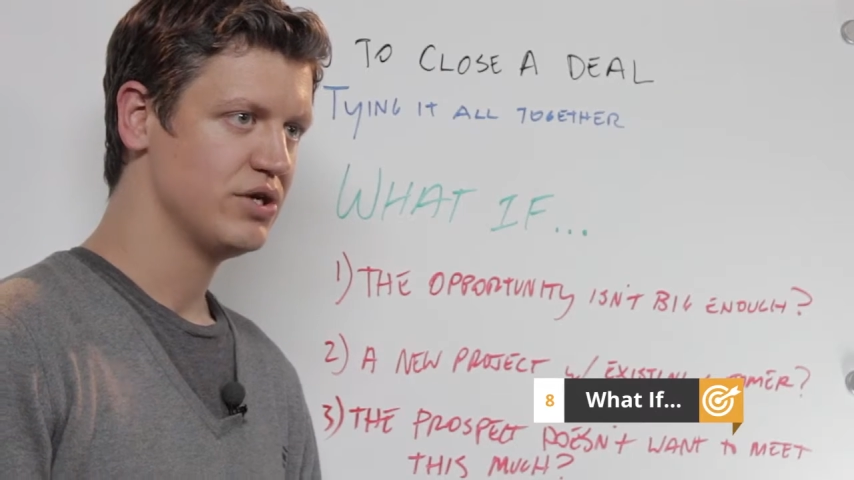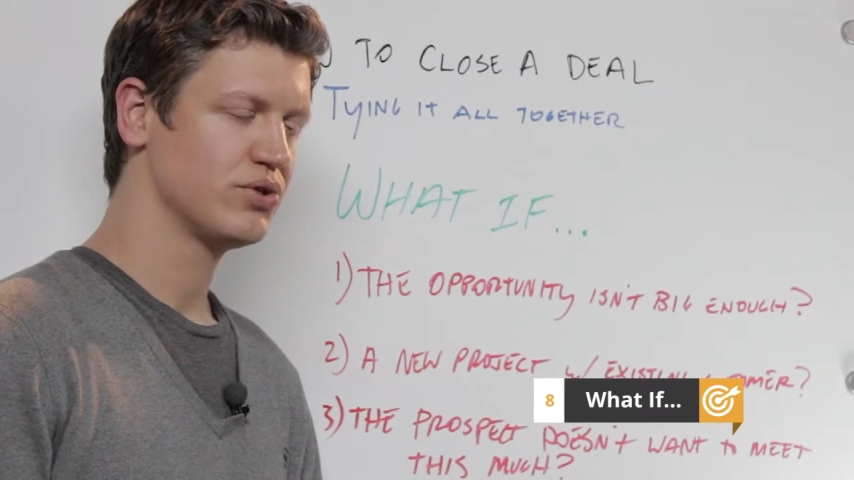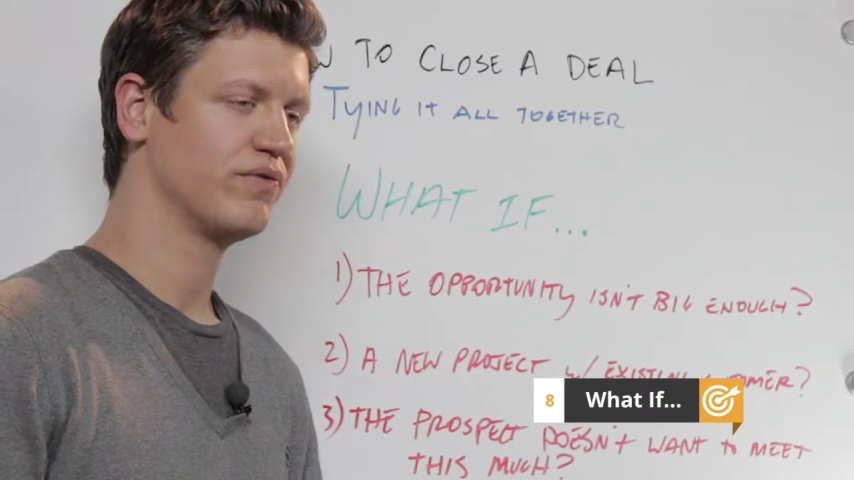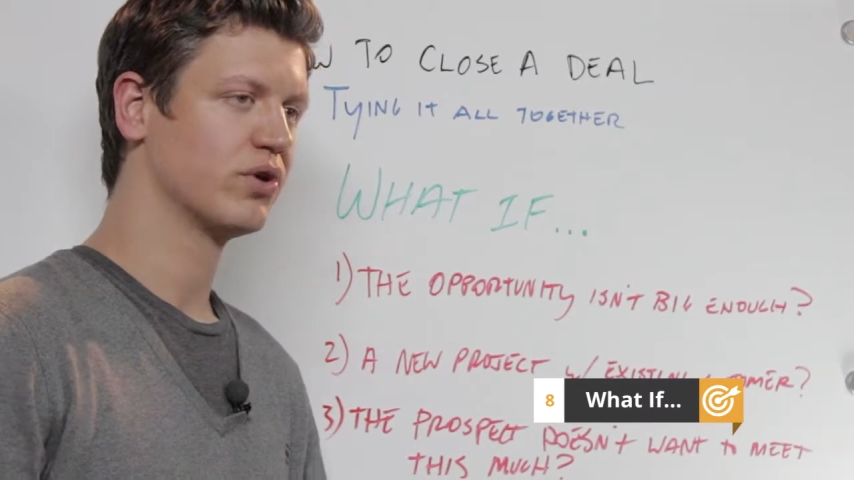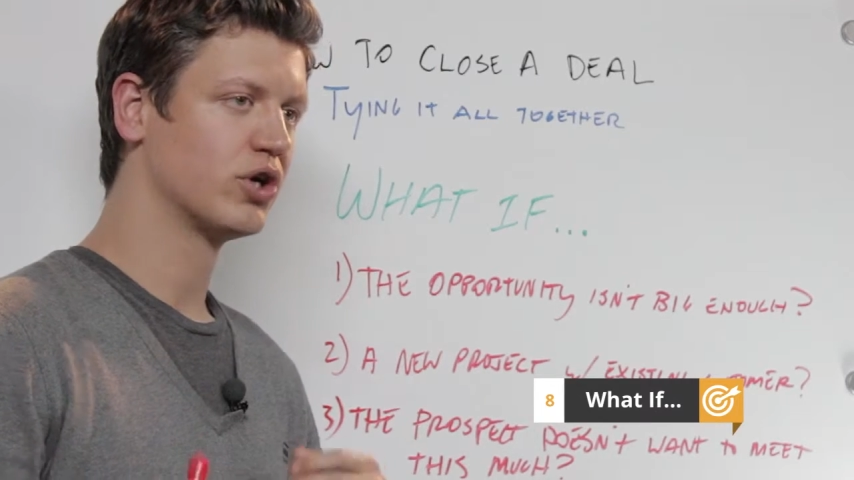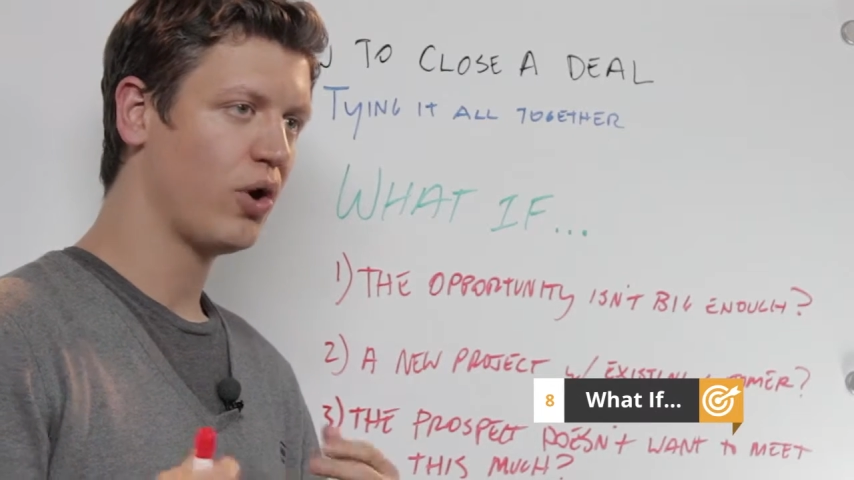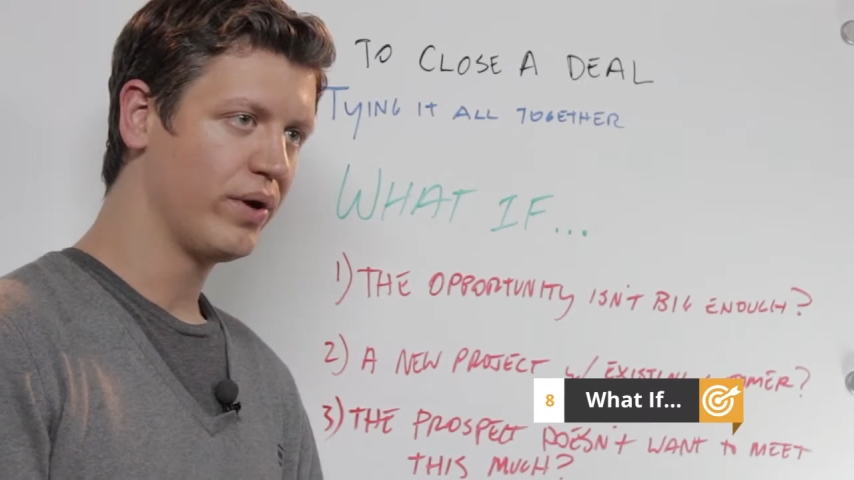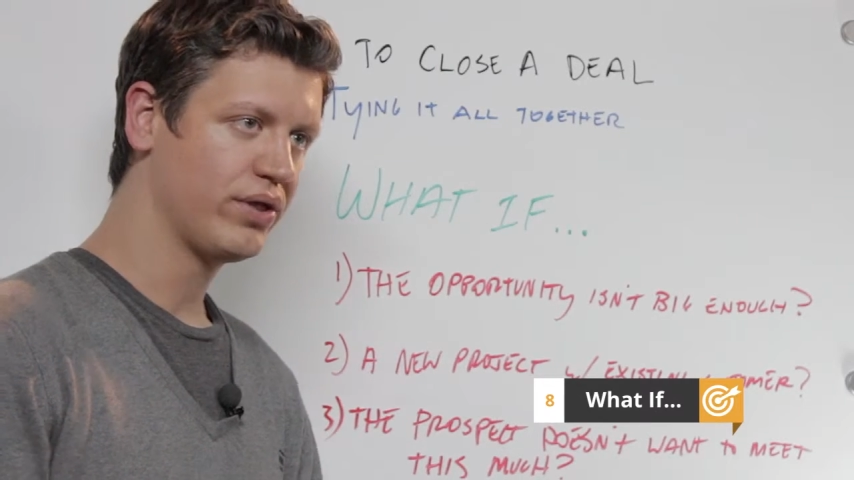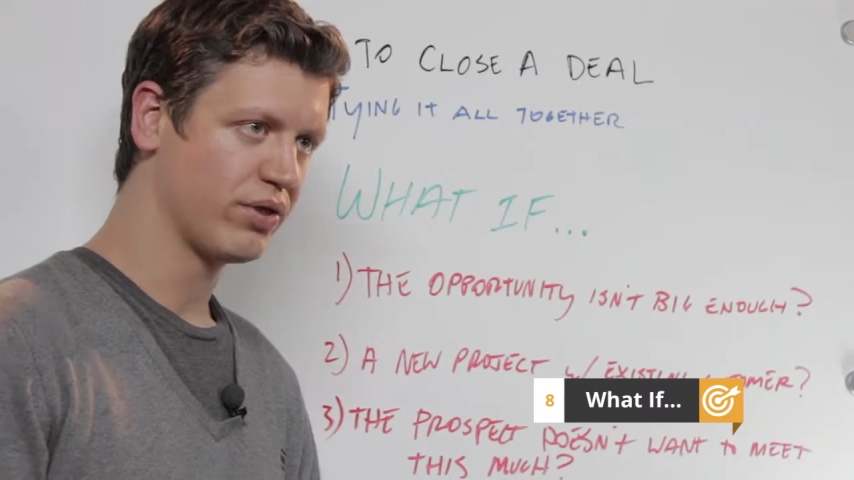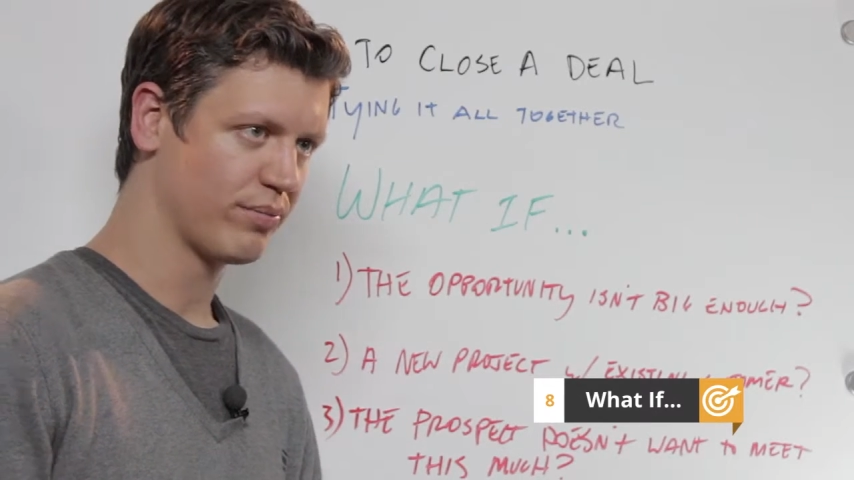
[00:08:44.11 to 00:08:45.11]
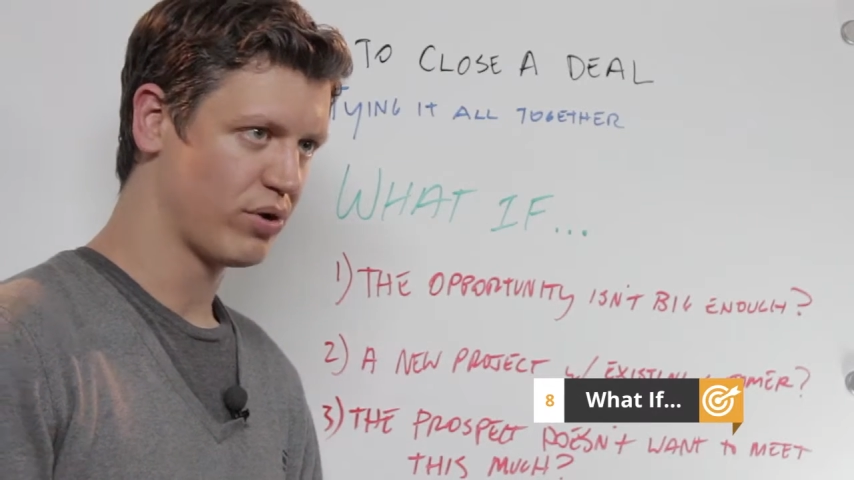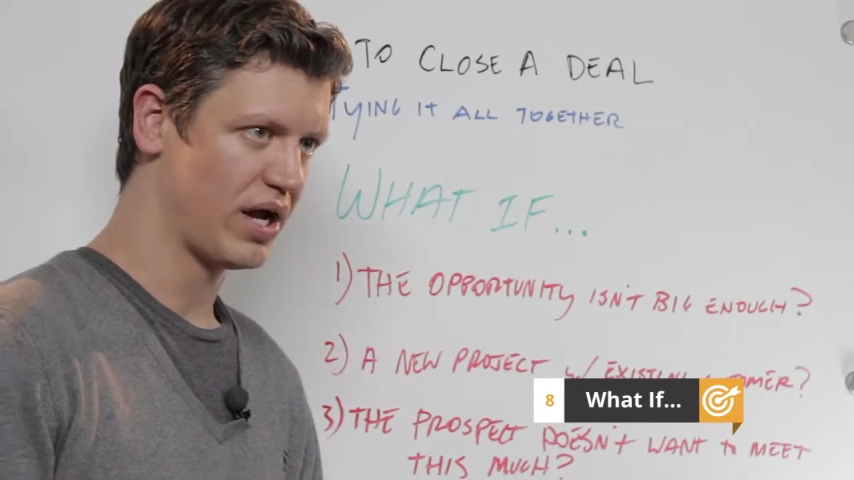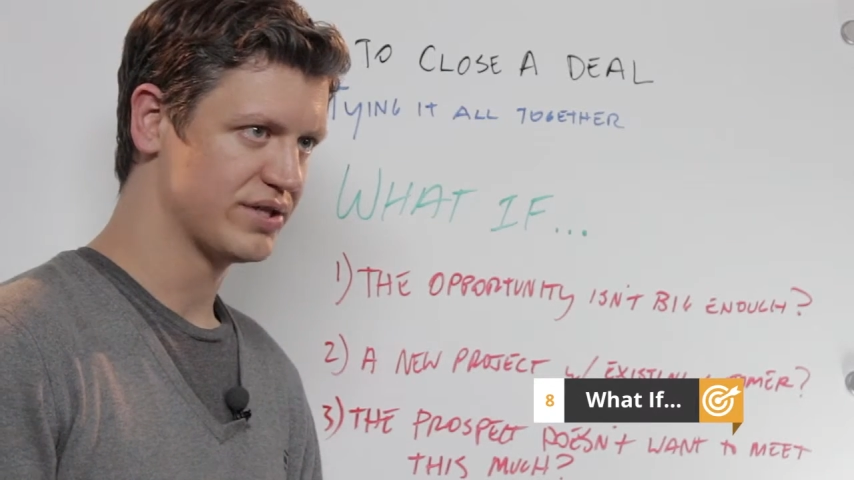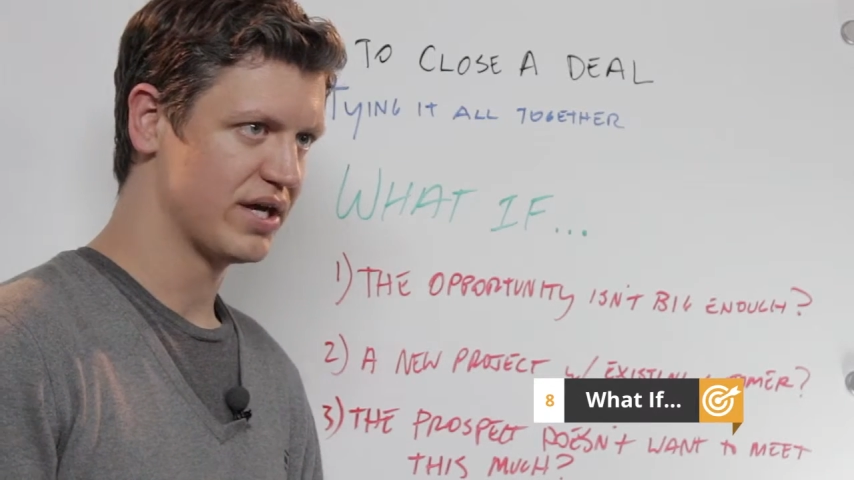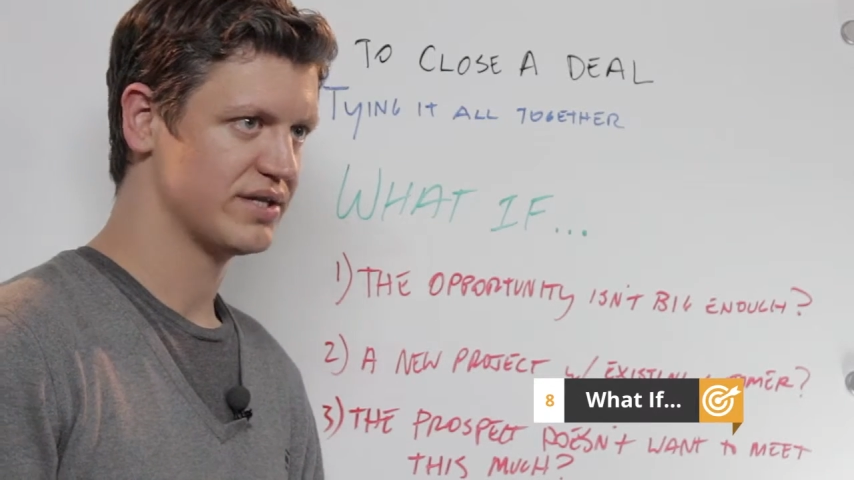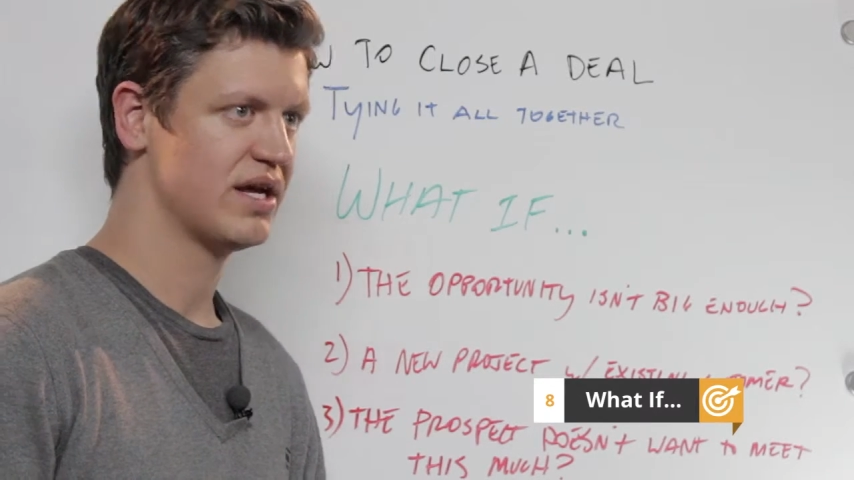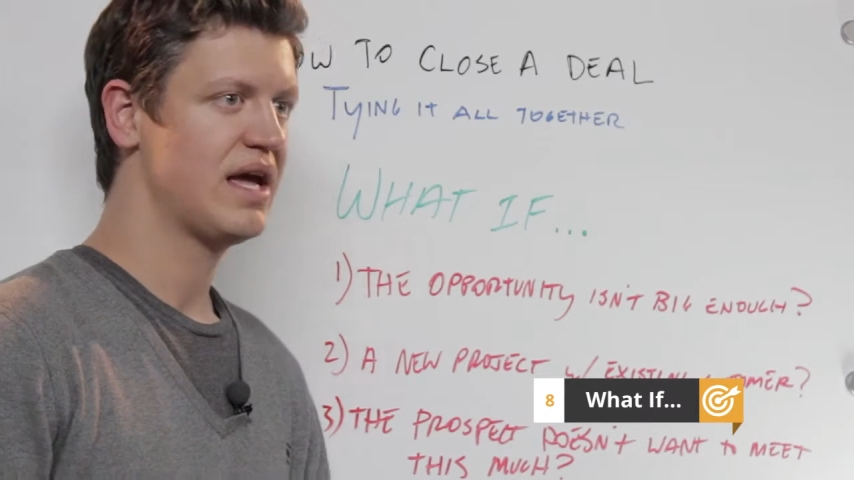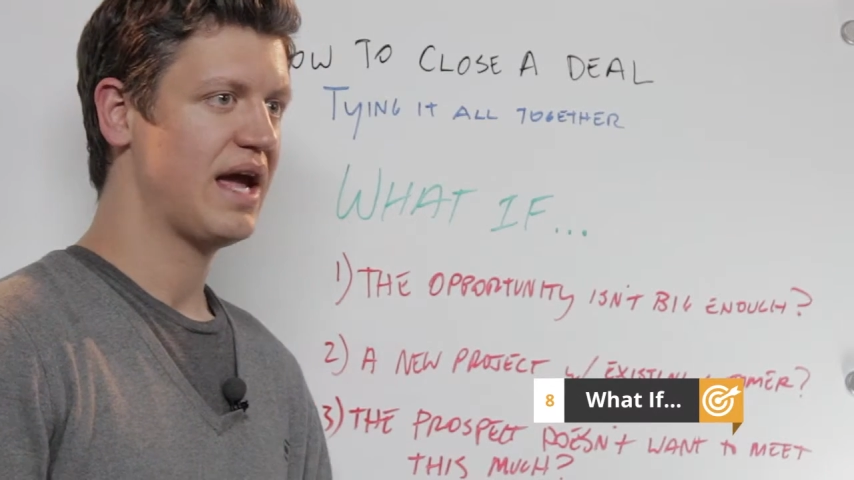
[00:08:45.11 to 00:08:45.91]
So if you're going through the process